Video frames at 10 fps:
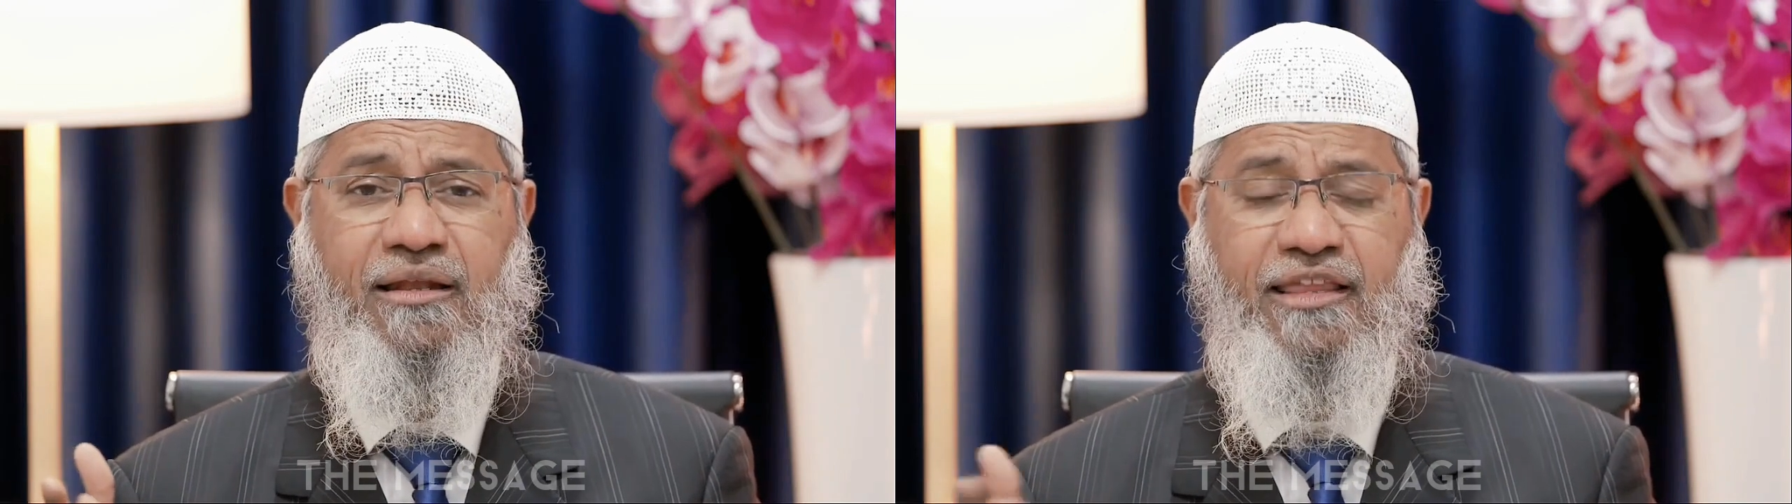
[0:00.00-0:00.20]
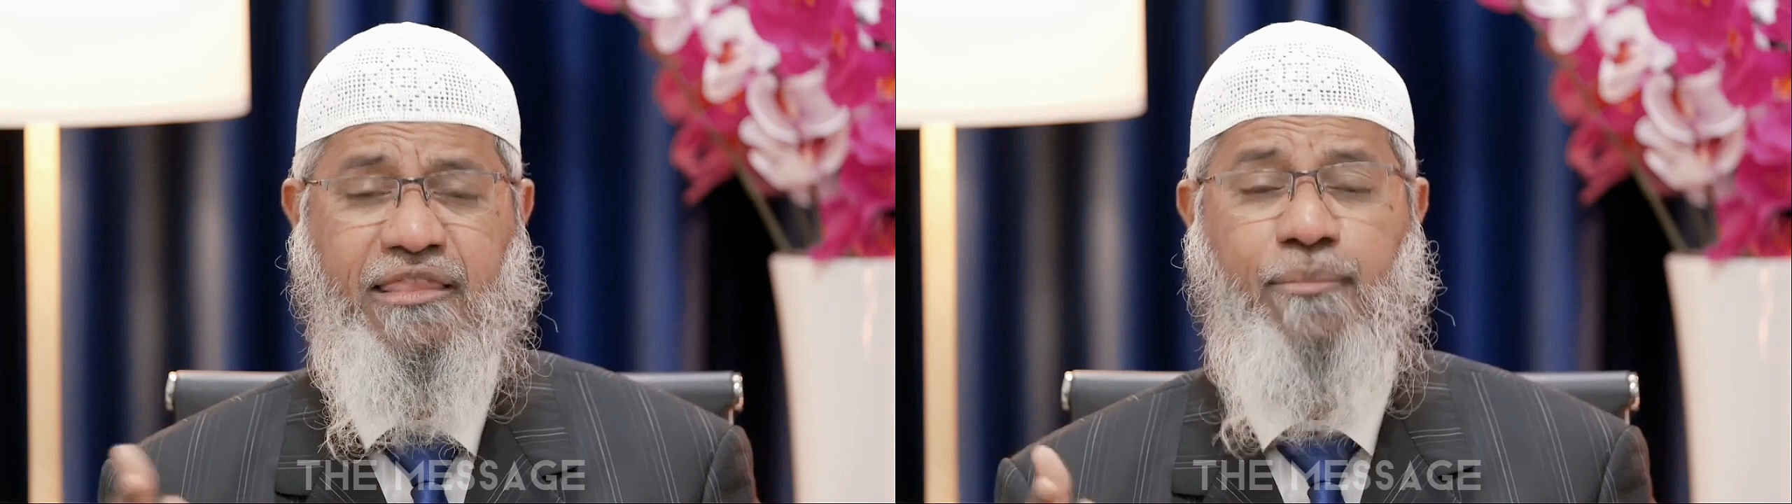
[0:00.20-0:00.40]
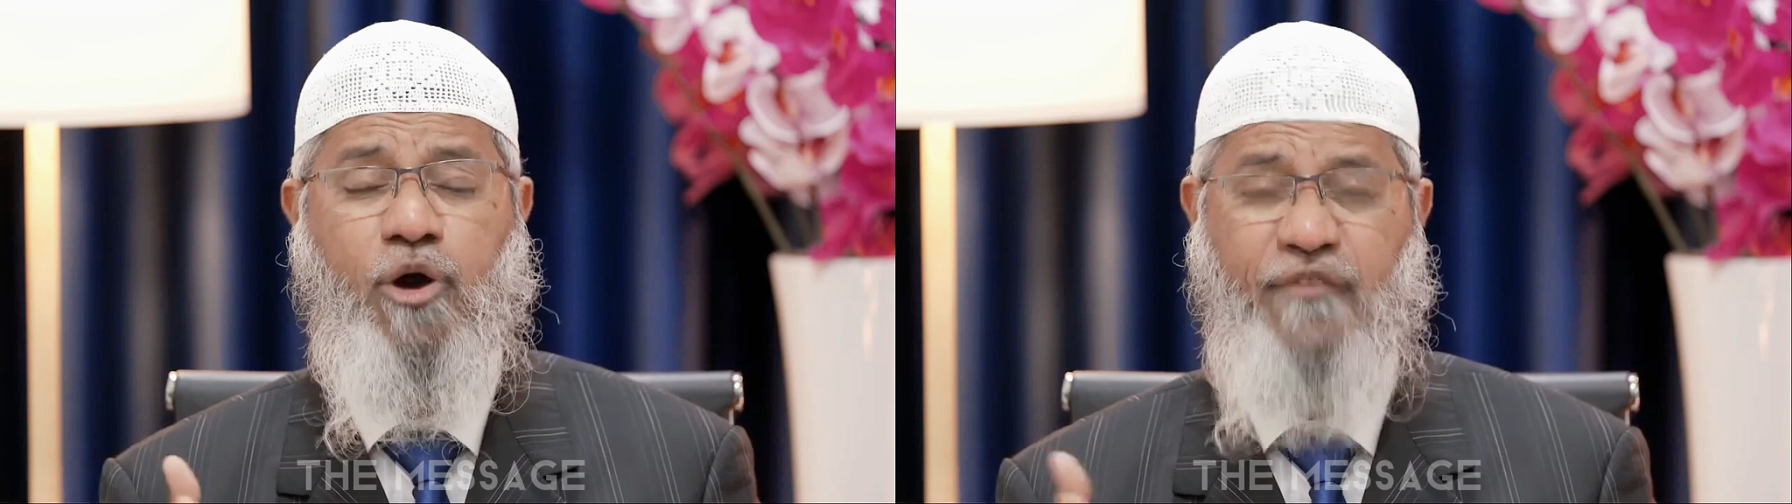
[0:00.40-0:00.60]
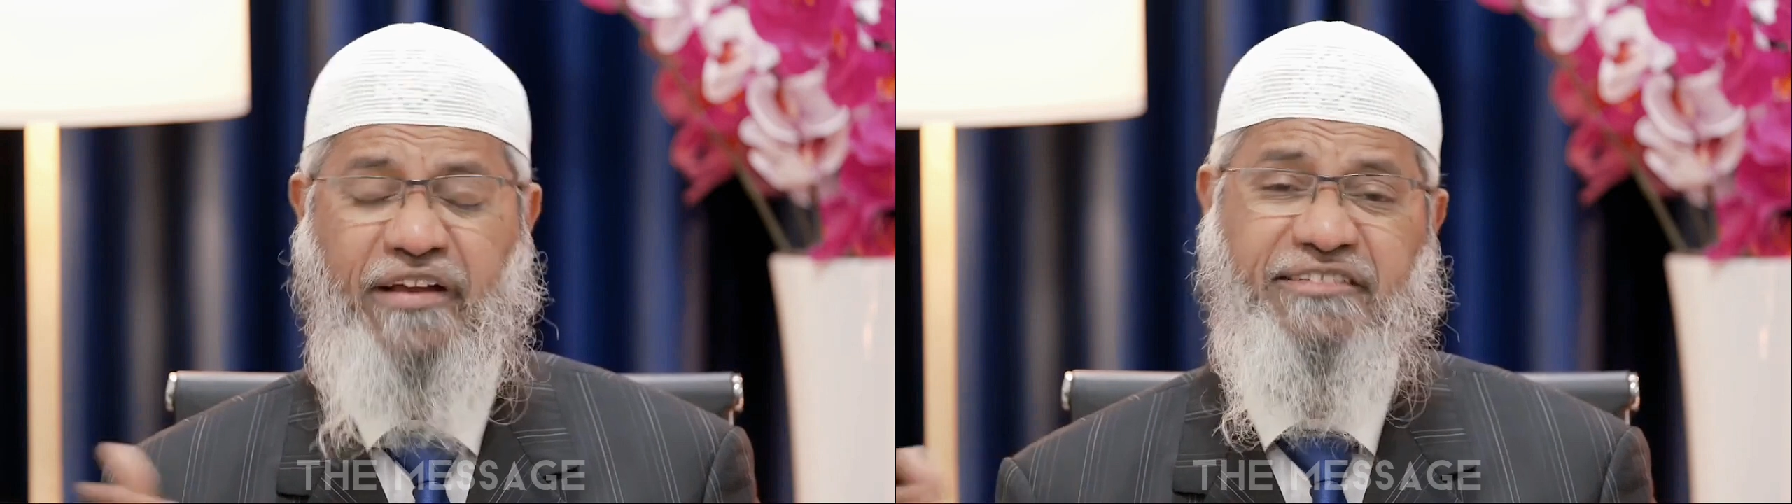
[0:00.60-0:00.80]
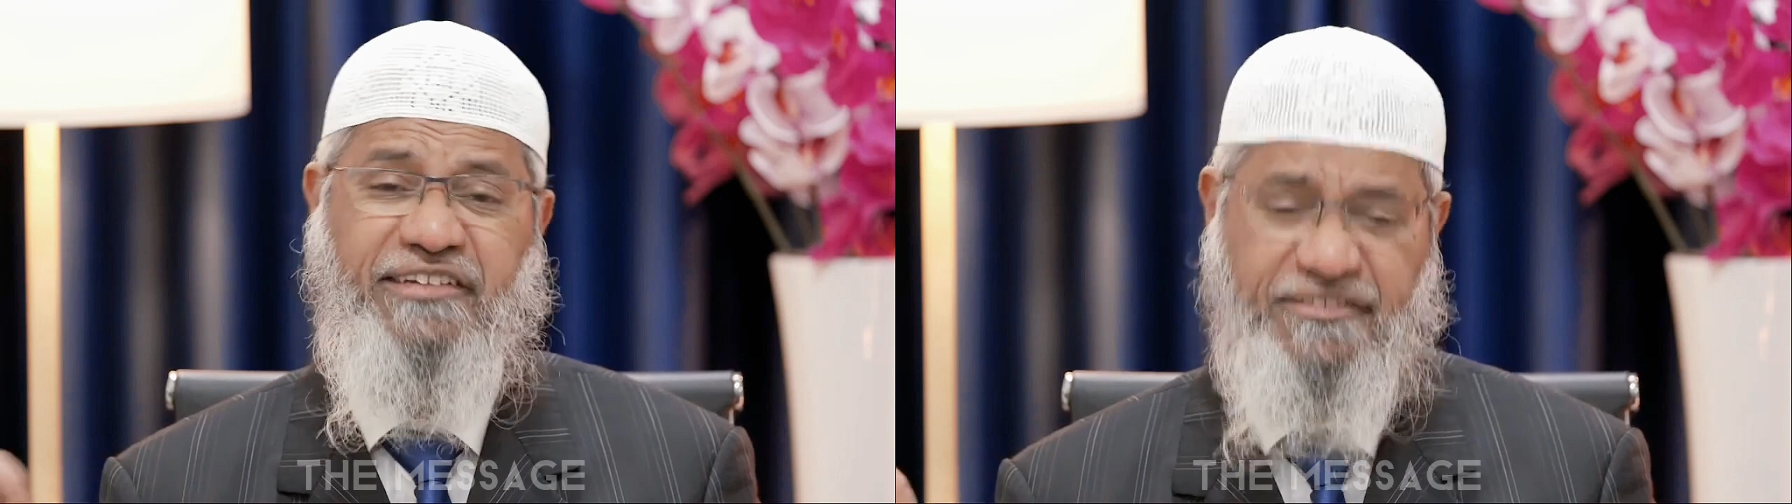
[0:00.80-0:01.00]
in the book of
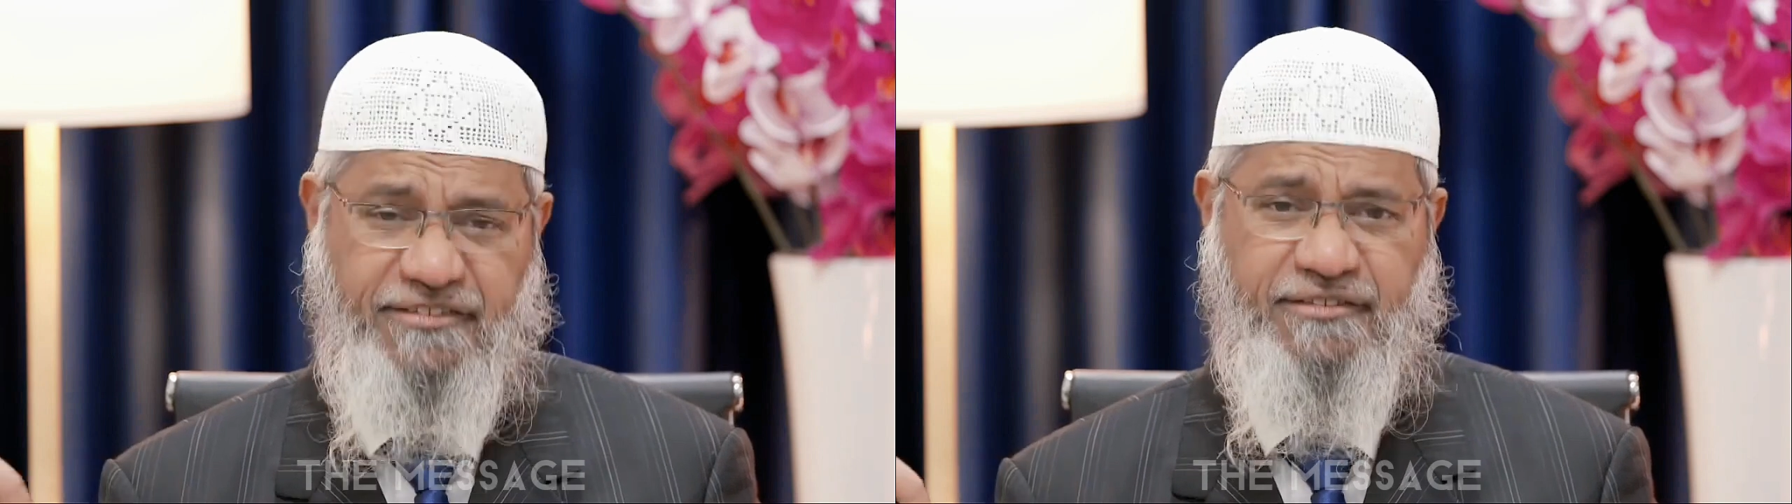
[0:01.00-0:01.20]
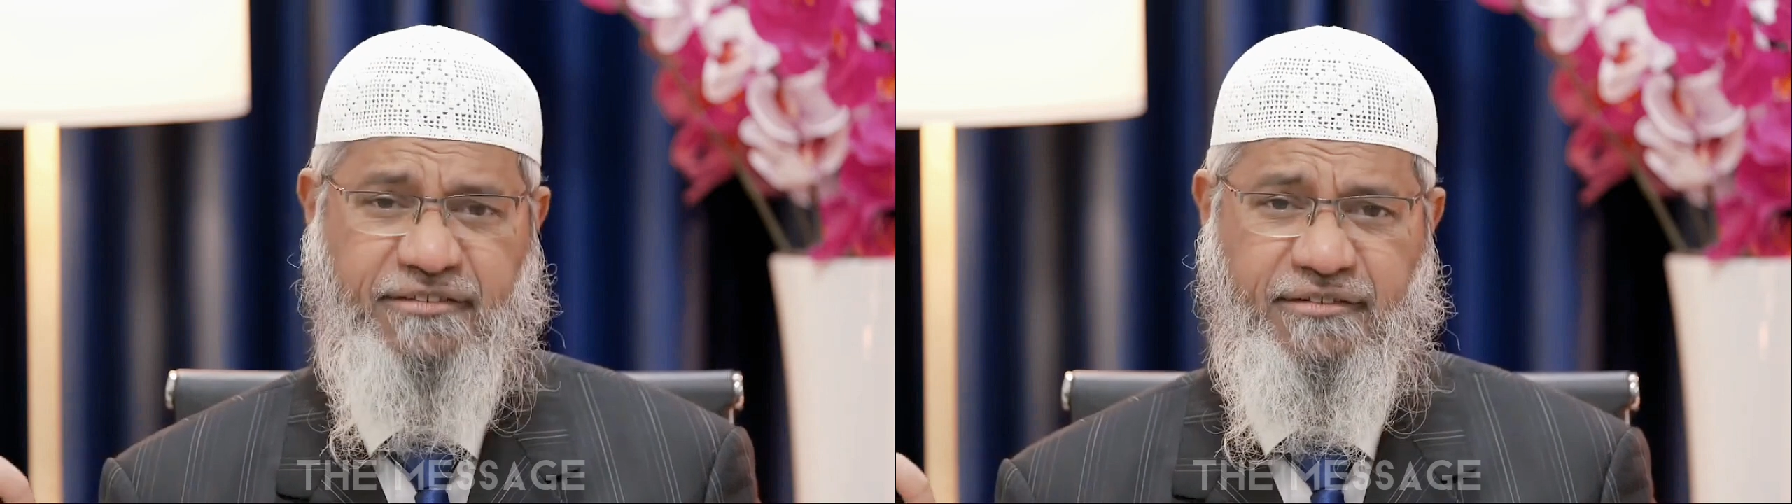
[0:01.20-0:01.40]
Exodus.